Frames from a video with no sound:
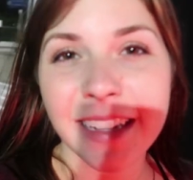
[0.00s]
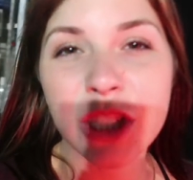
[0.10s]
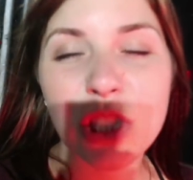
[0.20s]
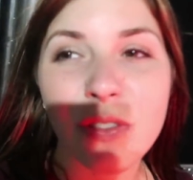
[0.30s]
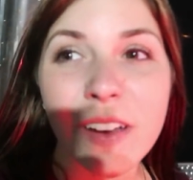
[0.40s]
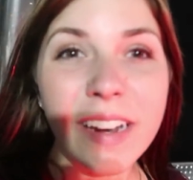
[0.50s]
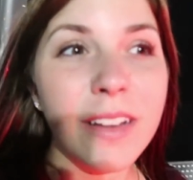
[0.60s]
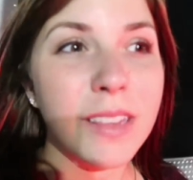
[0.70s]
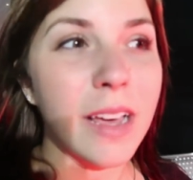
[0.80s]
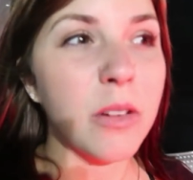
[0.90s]
and he just found
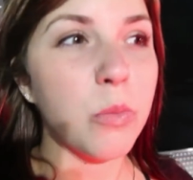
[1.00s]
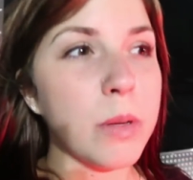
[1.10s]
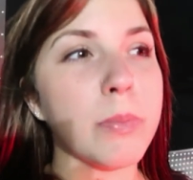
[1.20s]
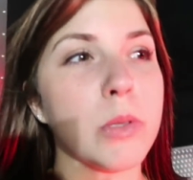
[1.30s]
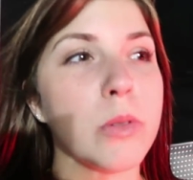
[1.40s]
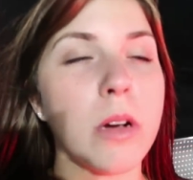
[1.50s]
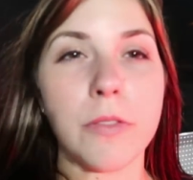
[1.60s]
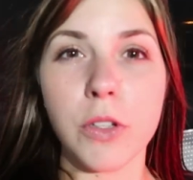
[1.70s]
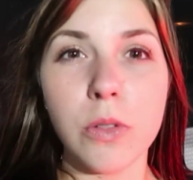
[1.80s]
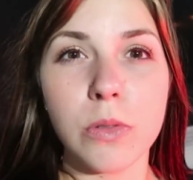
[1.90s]
out that we blew
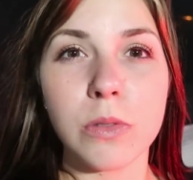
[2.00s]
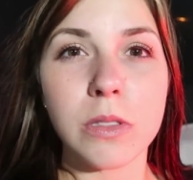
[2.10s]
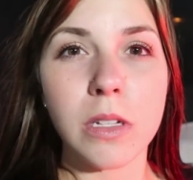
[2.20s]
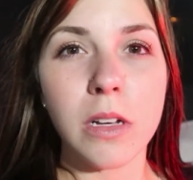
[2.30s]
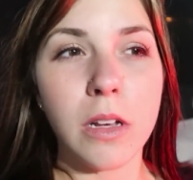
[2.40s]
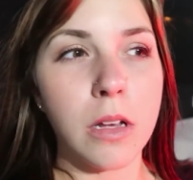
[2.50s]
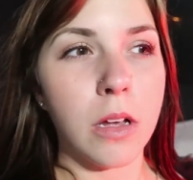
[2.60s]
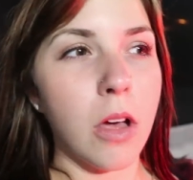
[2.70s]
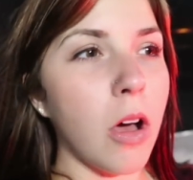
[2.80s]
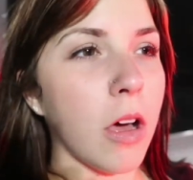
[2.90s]
a fuse
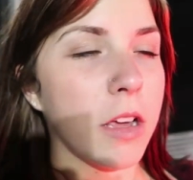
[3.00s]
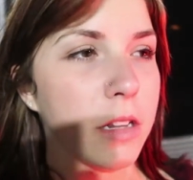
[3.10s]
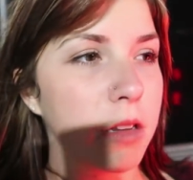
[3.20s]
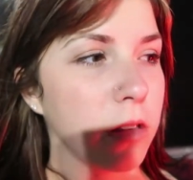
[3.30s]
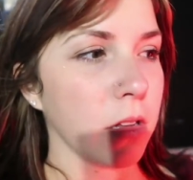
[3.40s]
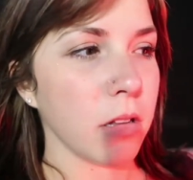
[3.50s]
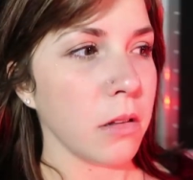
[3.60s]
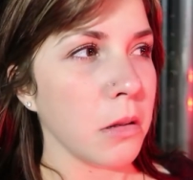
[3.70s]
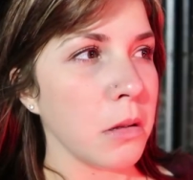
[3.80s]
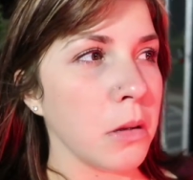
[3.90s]
on,
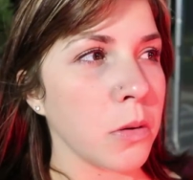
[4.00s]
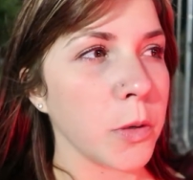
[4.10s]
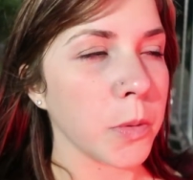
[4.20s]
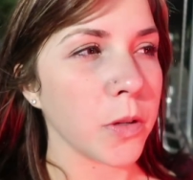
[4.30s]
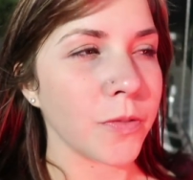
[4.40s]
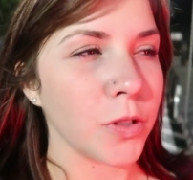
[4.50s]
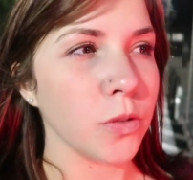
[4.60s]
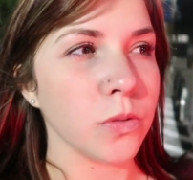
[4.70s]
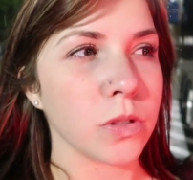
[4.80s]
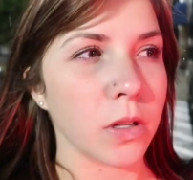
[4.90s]
we blew a
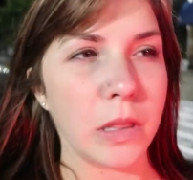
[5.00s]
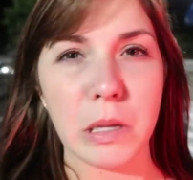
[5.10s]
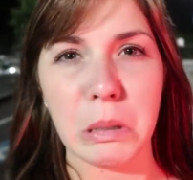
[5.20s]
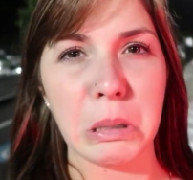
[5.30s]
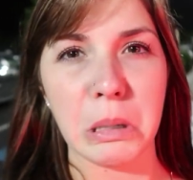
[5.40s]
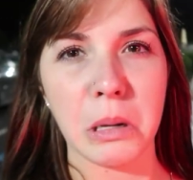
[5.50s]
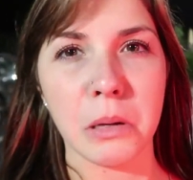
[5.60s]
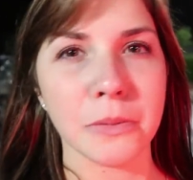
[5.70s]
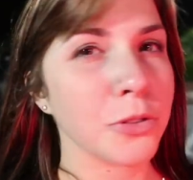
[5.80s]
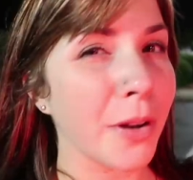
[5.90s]
fuse on the
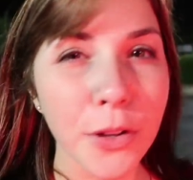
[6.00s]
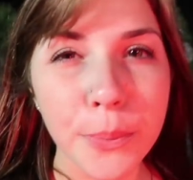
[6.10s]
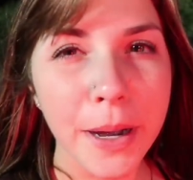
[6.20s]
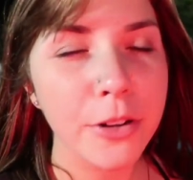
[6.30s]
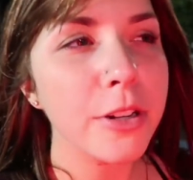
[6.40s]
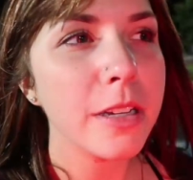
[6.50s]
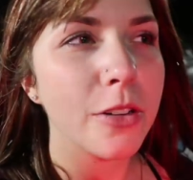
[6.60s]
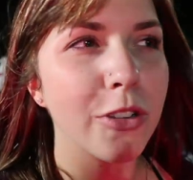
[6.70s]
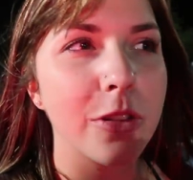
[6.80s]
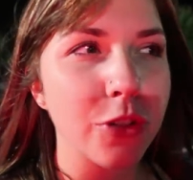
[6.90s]
trailer battery,
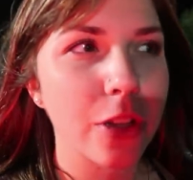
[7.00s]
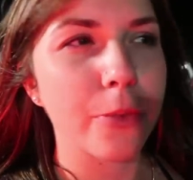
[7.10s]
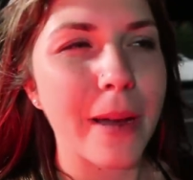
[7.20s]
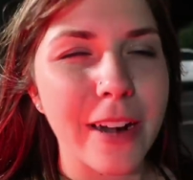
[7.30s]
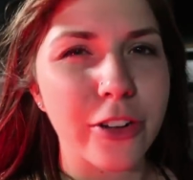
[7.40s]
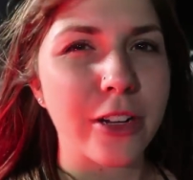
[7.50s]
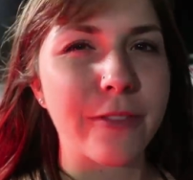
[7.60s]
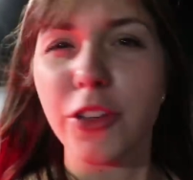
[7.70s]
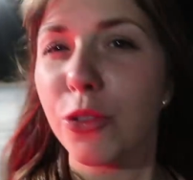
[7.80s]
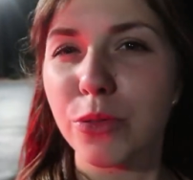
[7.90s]
or the trailer
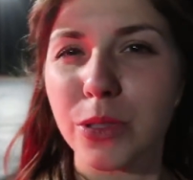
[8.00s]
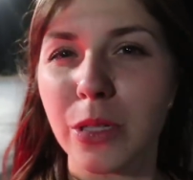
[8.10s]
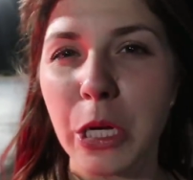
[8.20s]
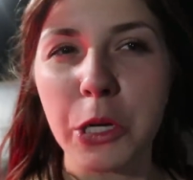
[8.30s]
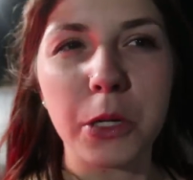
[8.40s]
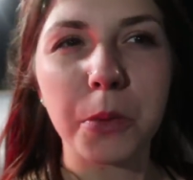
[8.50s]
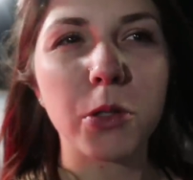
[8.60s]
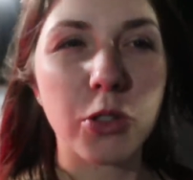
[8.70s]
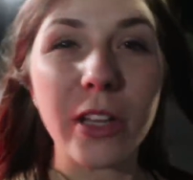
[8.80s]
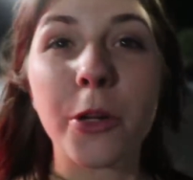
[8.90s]
battery fuse. We
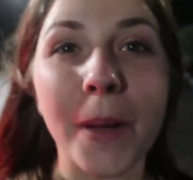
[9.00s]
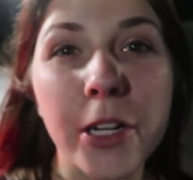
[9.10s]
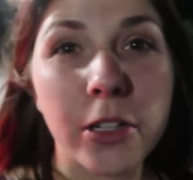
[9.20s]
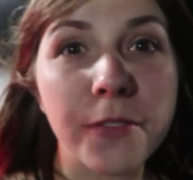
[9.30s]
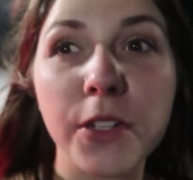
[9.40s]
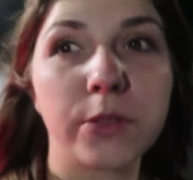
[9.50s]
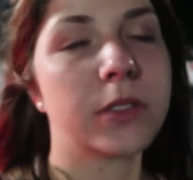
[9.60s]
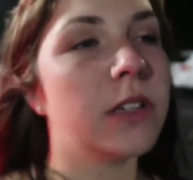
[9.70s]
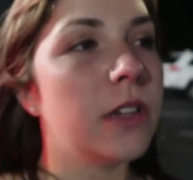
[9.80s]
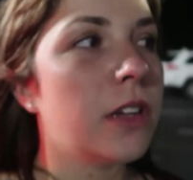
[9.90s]
blew a trailer battery fuse.